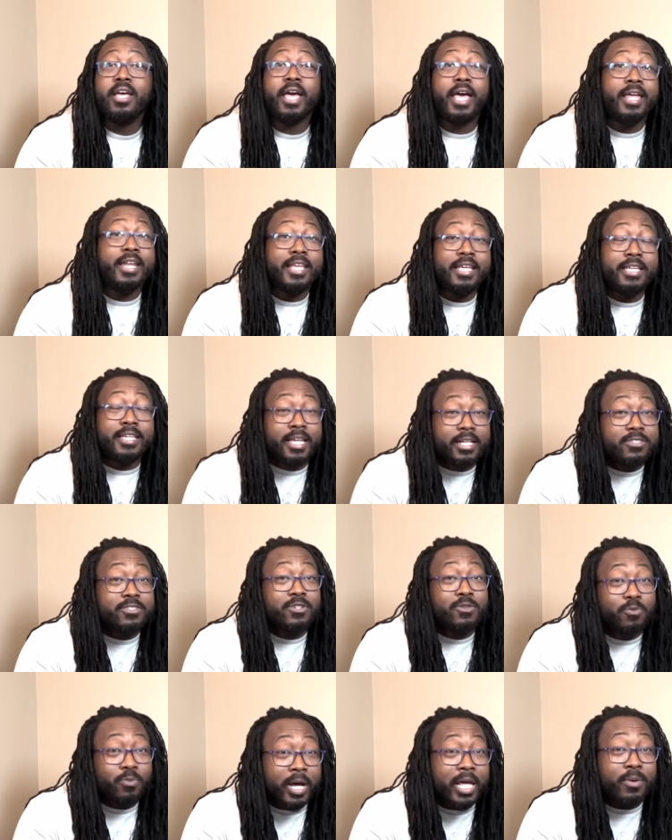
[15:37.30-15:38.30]
And he gets
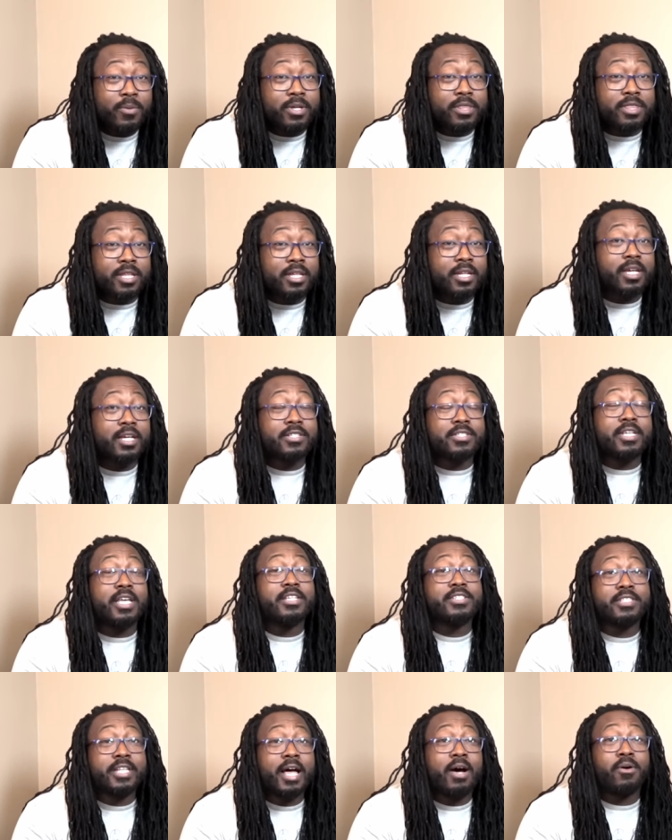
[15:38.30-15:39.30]
away with it because he
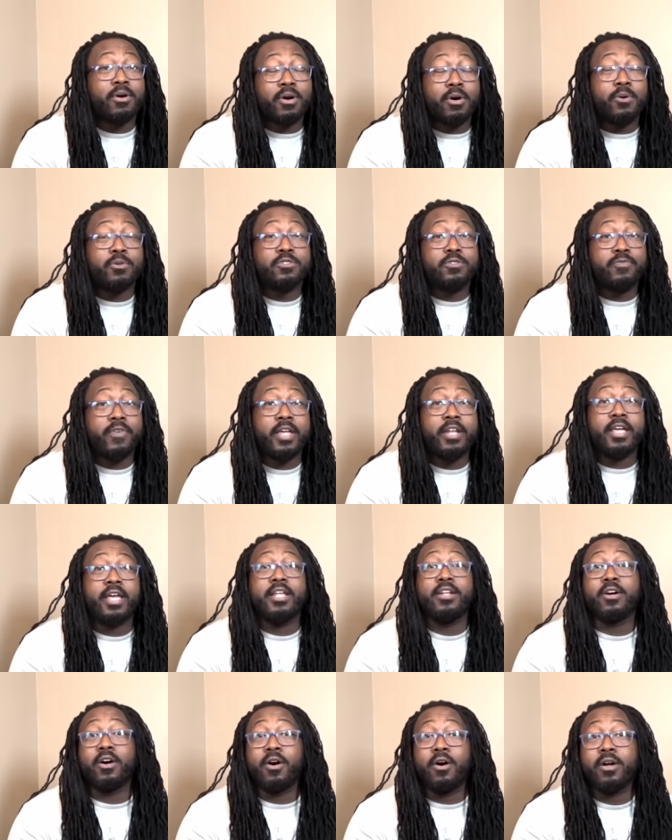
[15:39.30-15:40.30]
has now cultivated
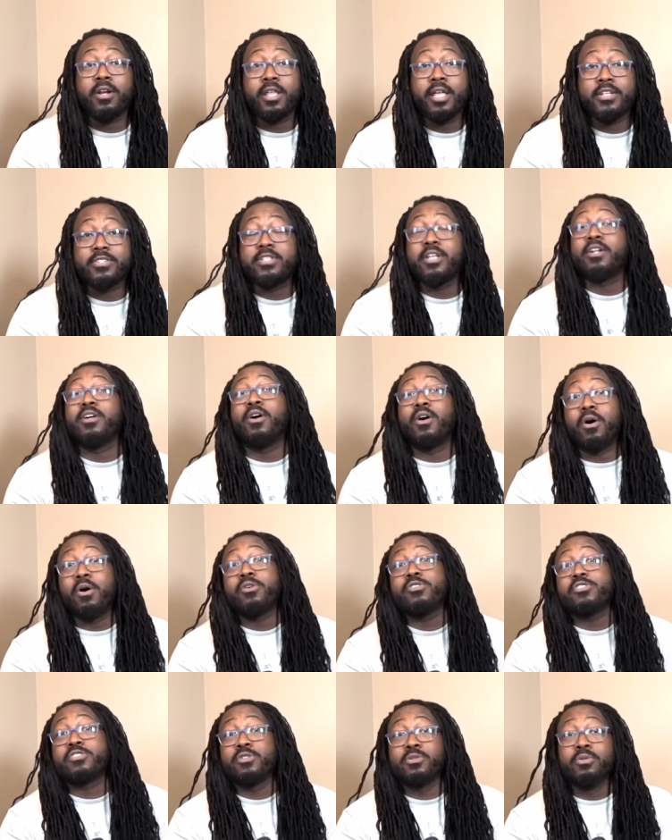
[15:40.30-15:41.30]
an audience that
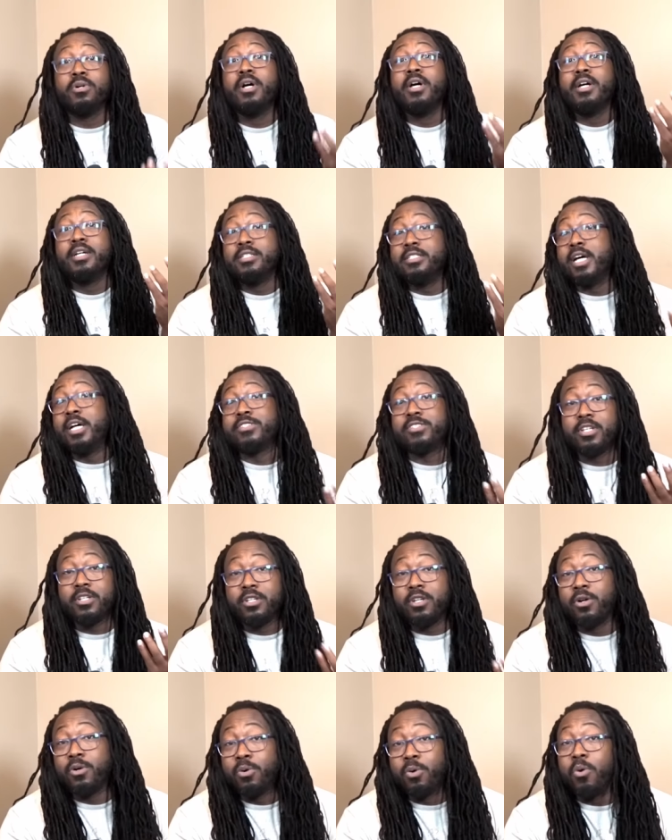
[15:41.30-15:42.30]
also doesn't
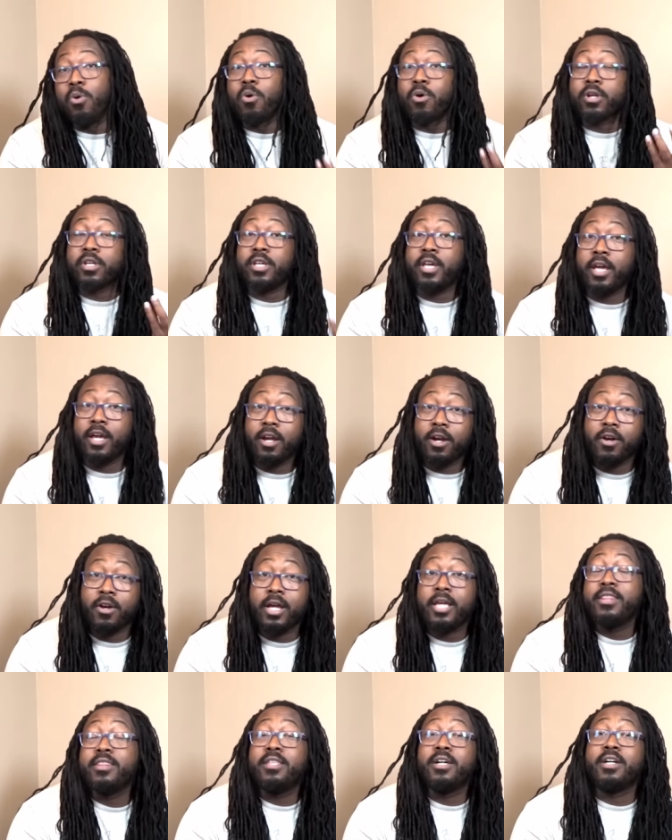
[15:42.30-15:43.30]
know or care
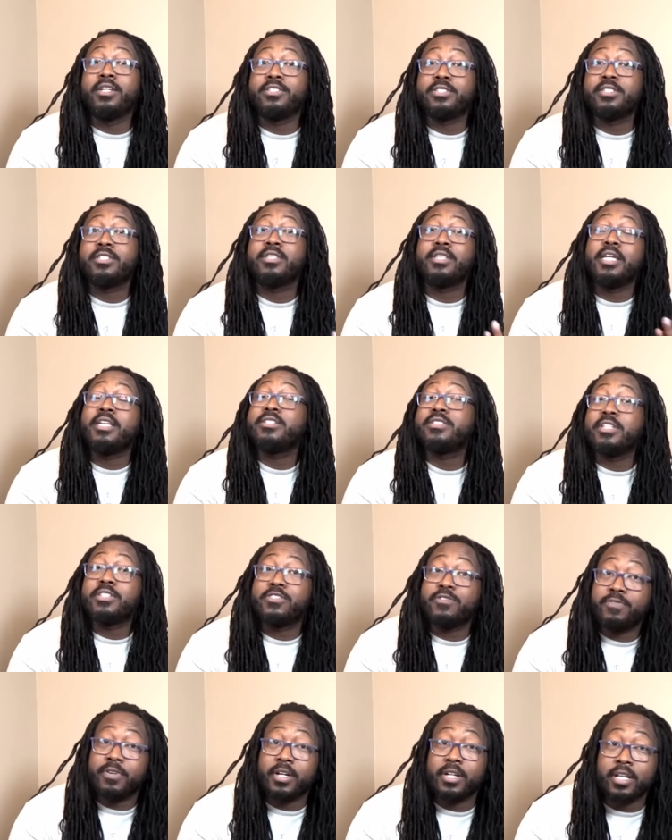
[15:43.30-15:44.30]
and thus thinks
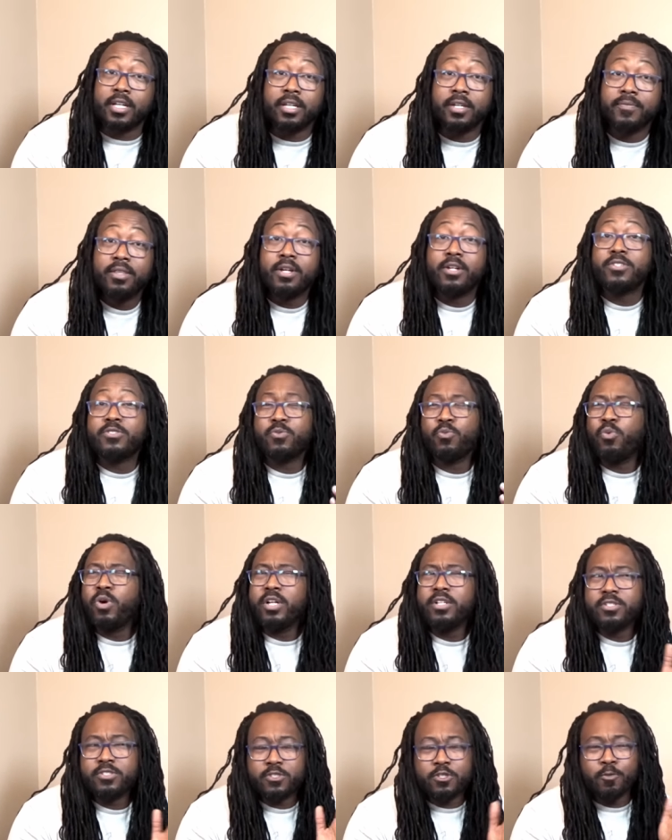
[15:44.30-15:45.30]
it's funny. There's
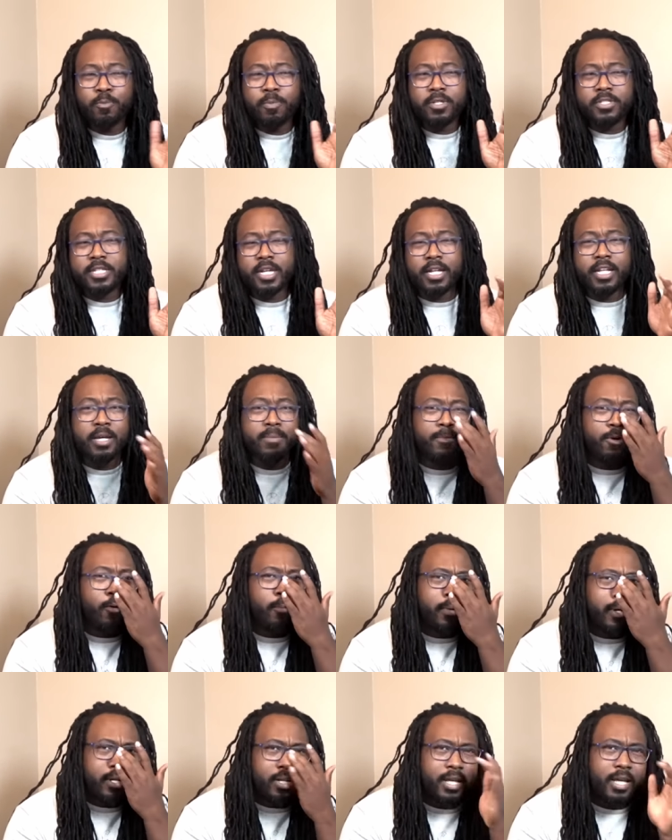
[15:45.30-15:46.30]
one super telling
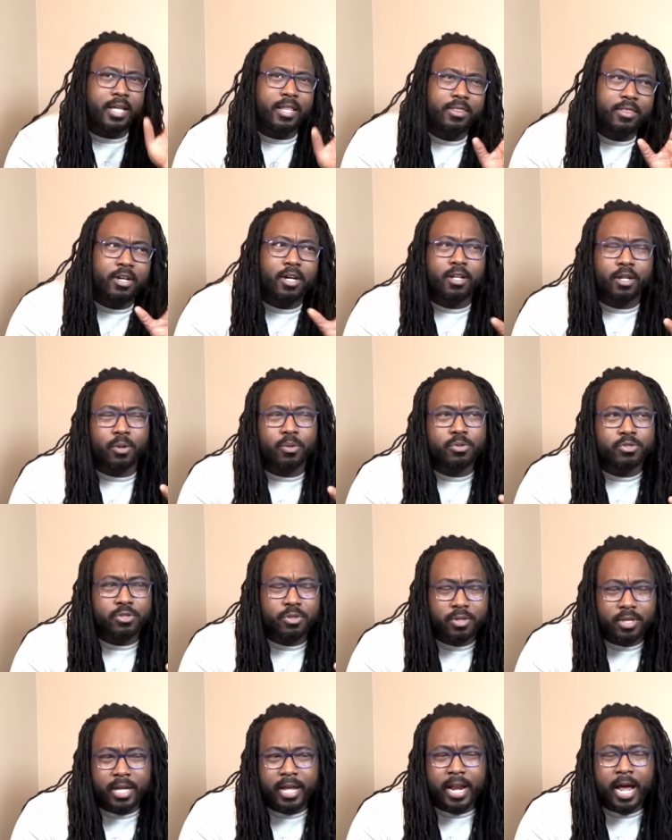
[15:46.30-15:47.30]
moment in the
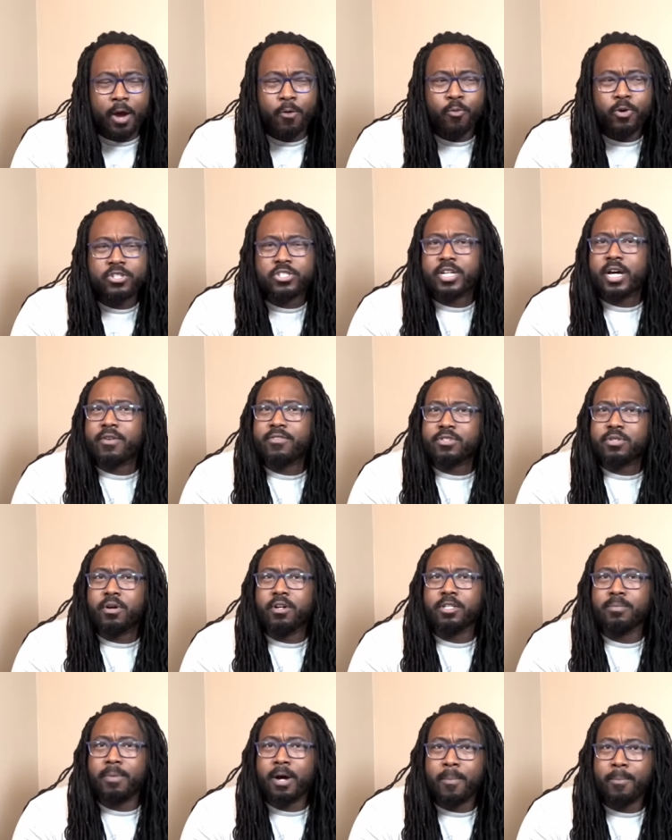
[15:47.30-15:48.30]
closer that I wish I'd have
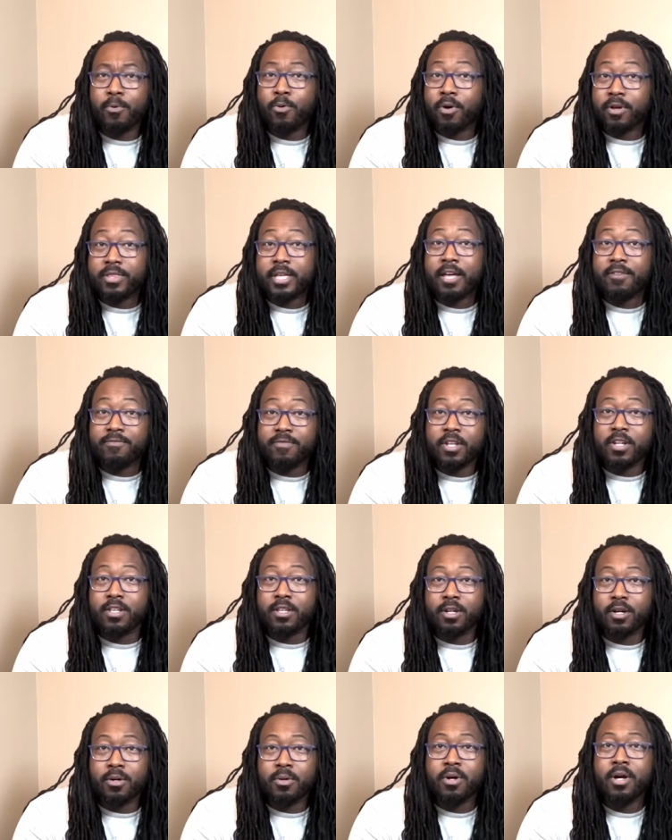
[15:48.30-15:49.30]
talked about more in that
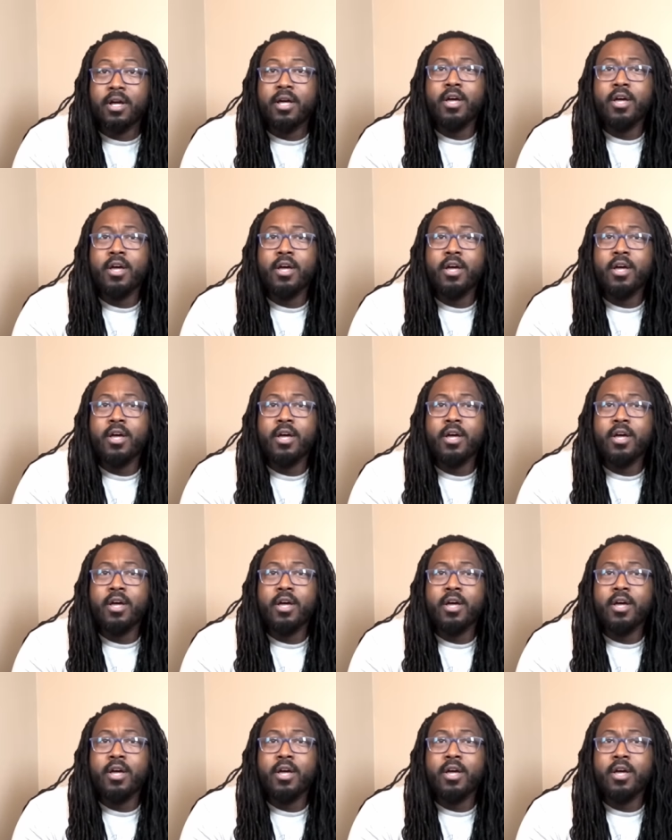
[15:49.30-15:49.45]
video,